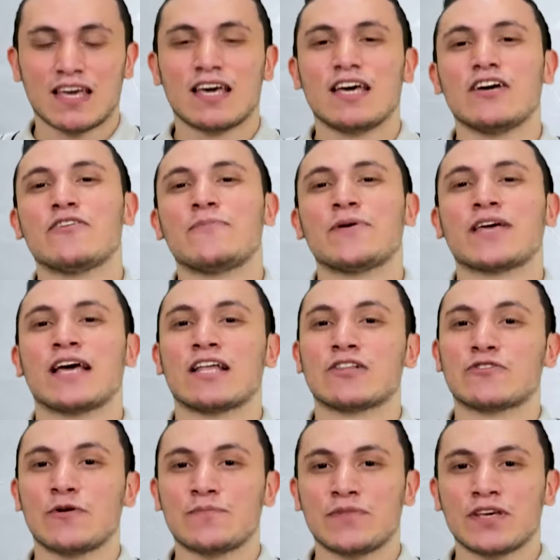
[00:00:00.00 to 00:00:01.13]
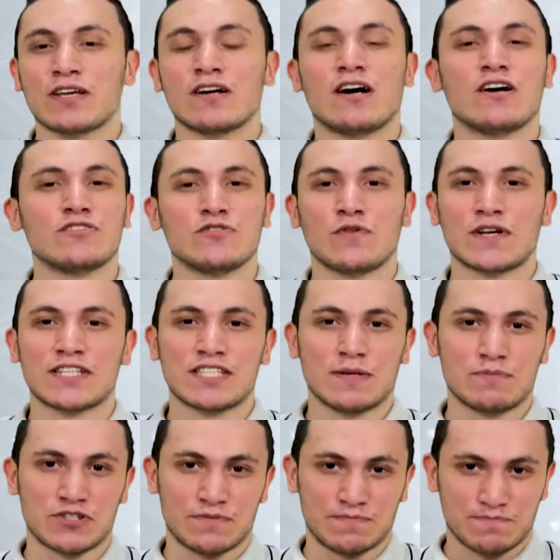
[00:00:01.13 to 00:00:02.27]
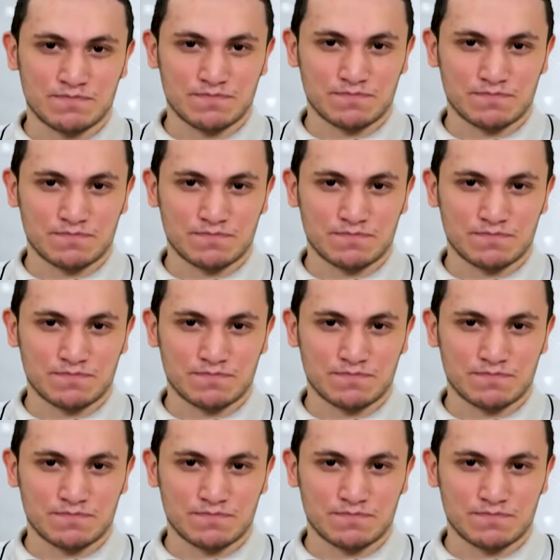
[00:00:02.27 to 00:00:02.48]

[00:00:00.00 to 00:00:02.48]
Arabic and Coptic are no exception.